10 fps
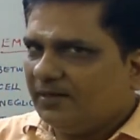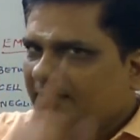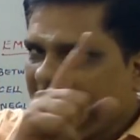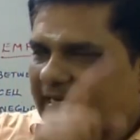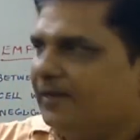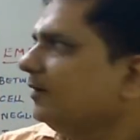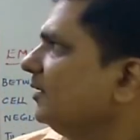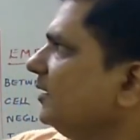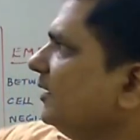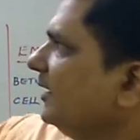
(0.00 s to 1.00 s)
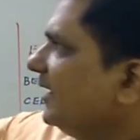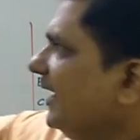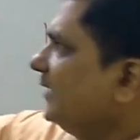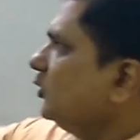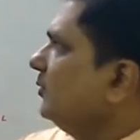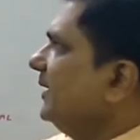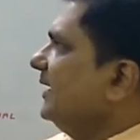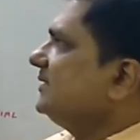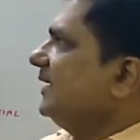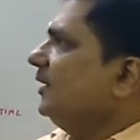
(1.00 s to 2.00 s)
Okay? Cathode
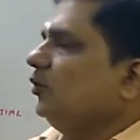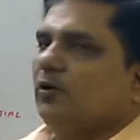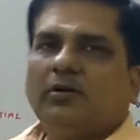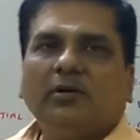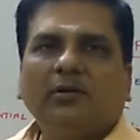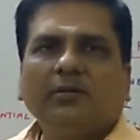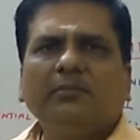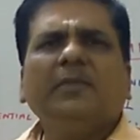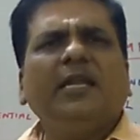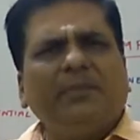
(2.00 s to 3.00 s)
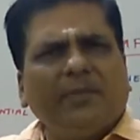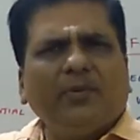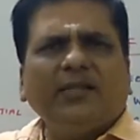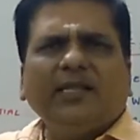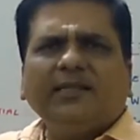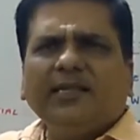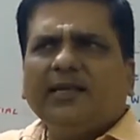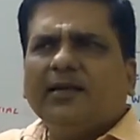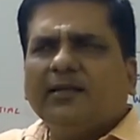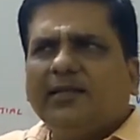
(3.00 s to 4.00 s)
minus anode. Many people they
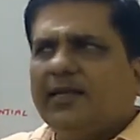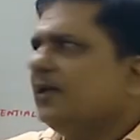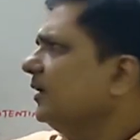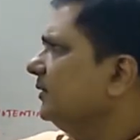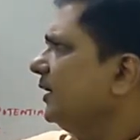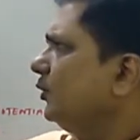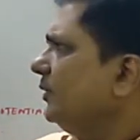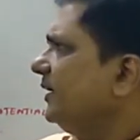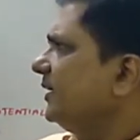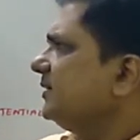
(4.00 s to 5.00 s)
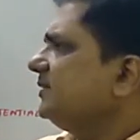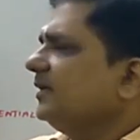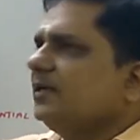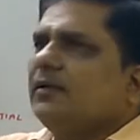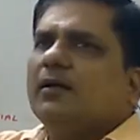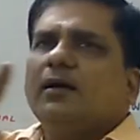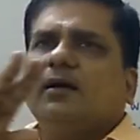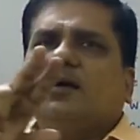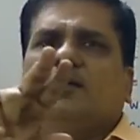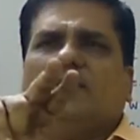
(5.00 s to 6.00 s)
think they do it as
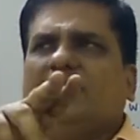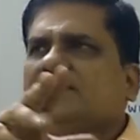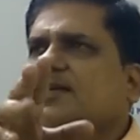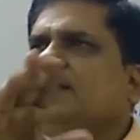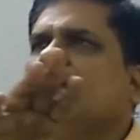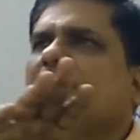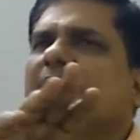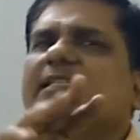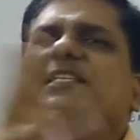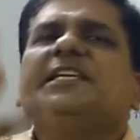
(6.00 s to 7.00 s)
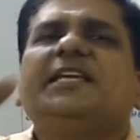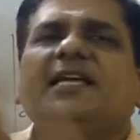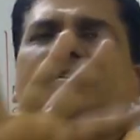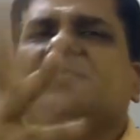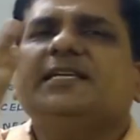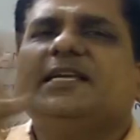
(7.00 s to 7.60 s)
what is that? CA,